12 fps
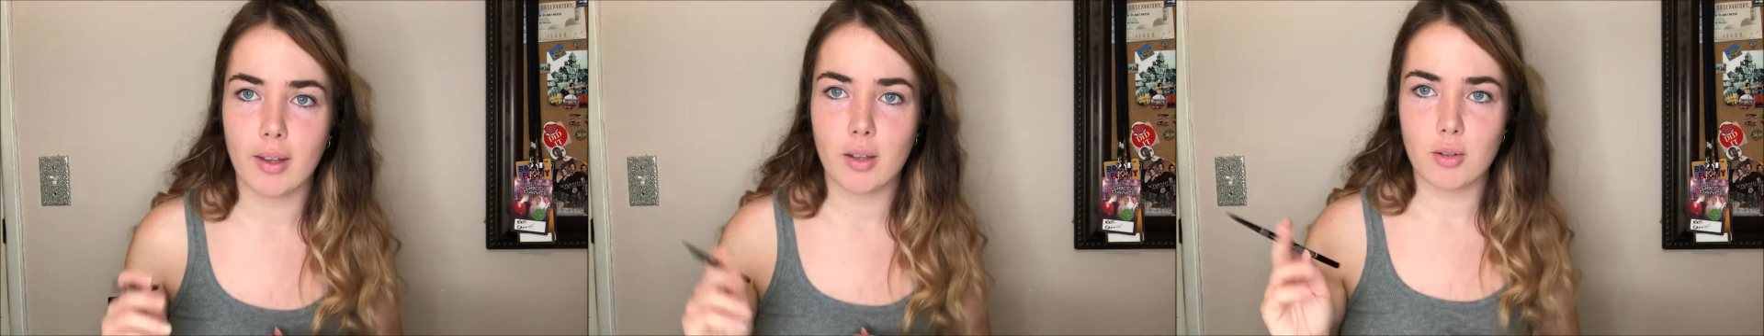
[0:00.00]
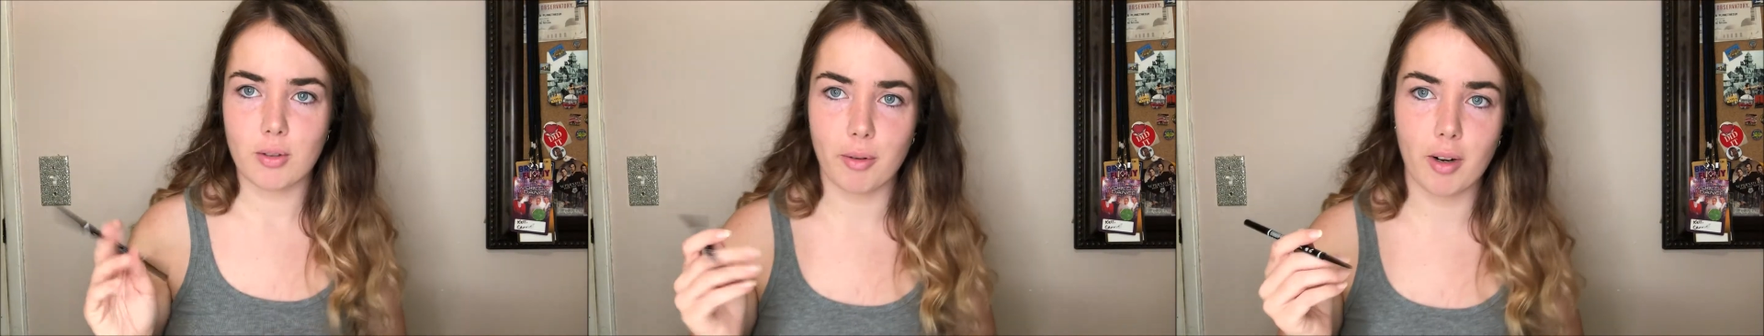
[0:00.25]

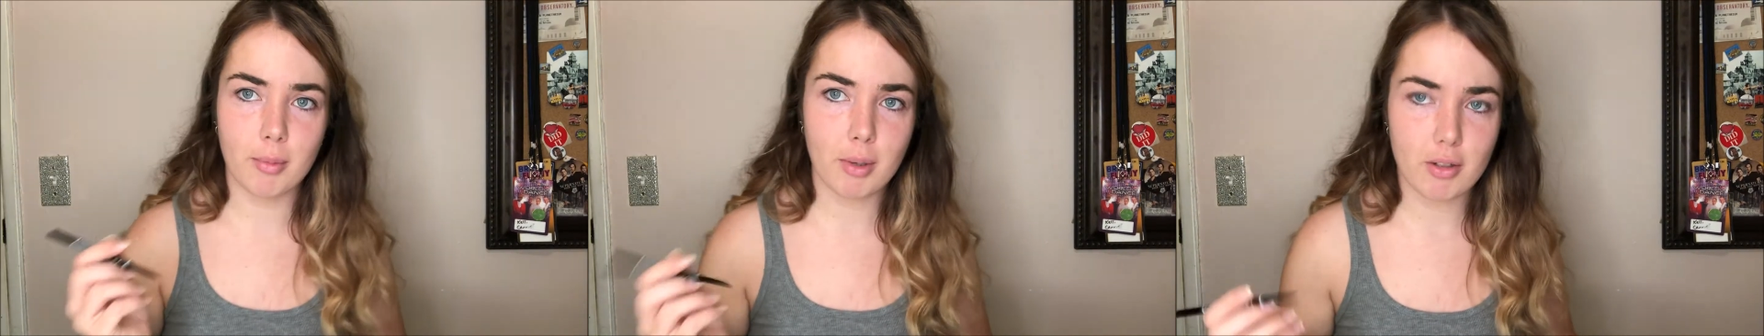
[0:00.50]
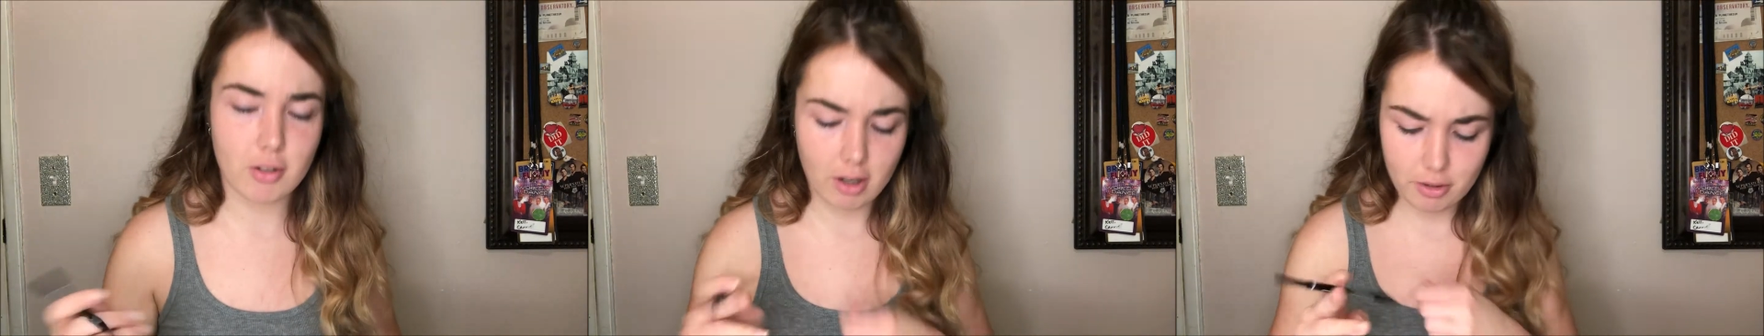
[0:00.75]
So what I'm going
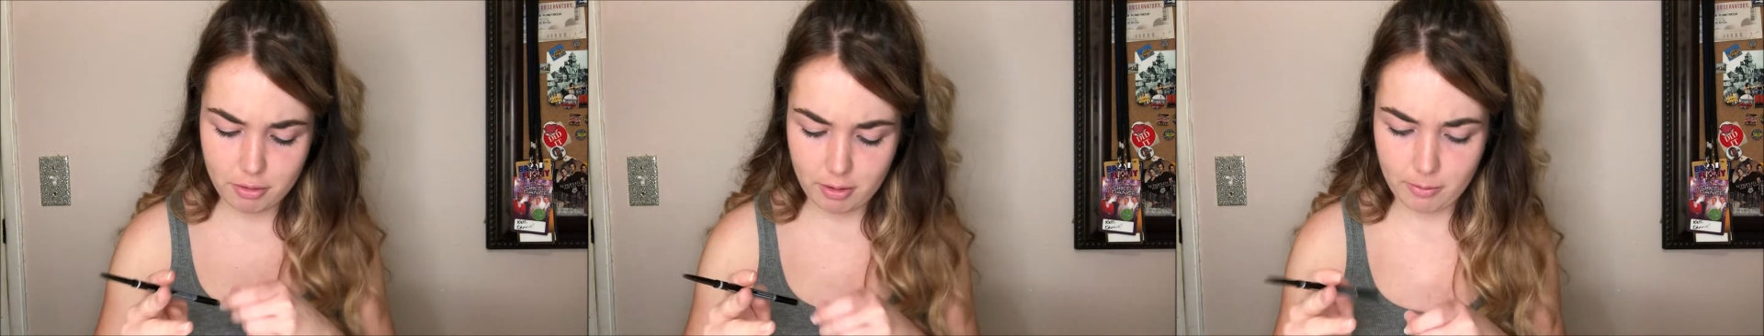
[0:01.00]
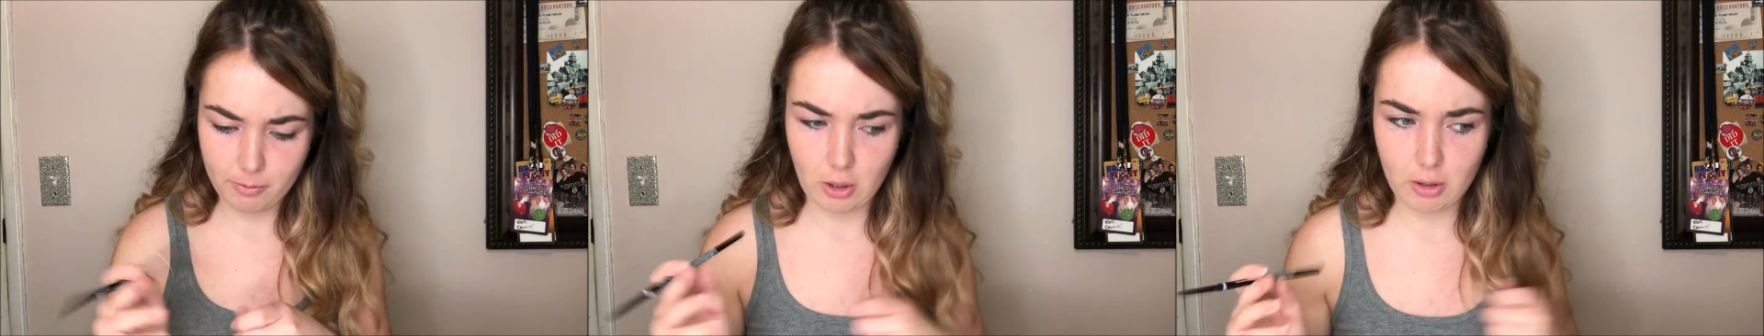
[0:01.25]
to start
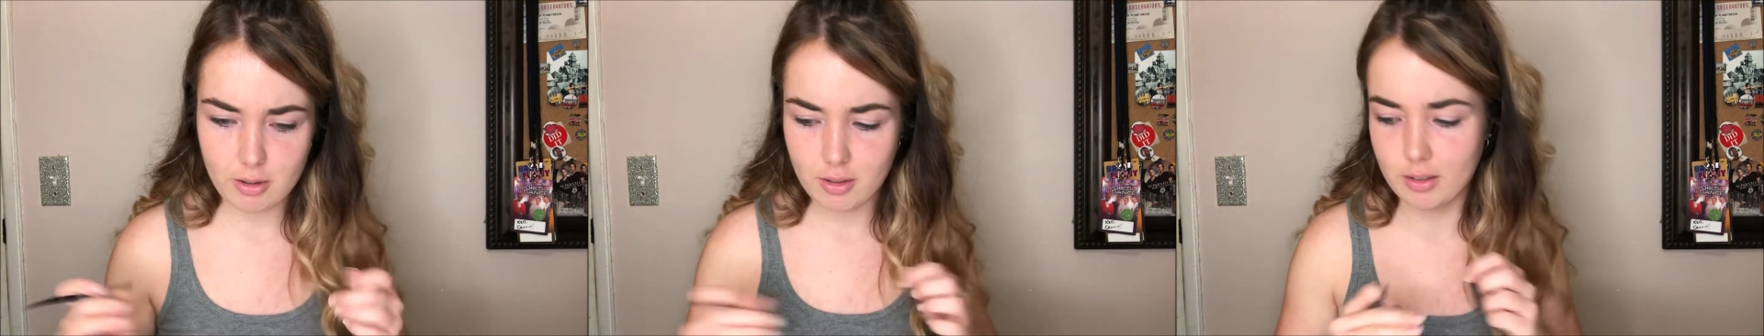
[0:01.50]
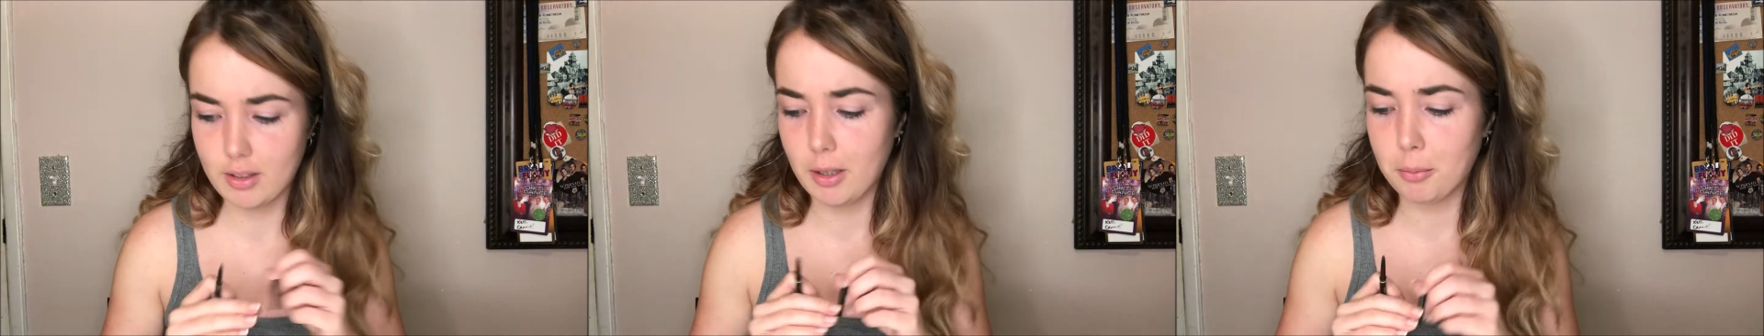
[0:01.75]
doing first
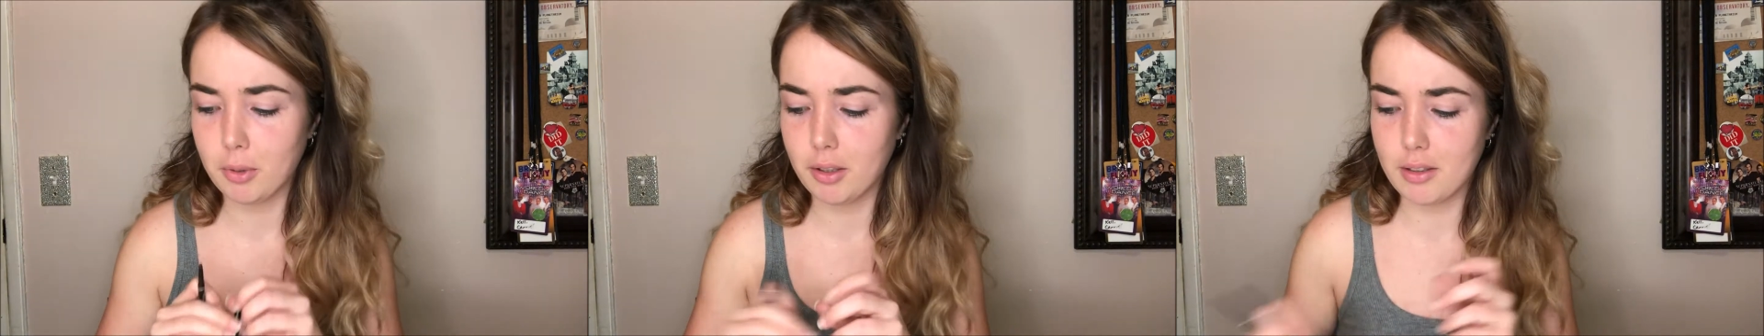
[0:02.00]
is I'm going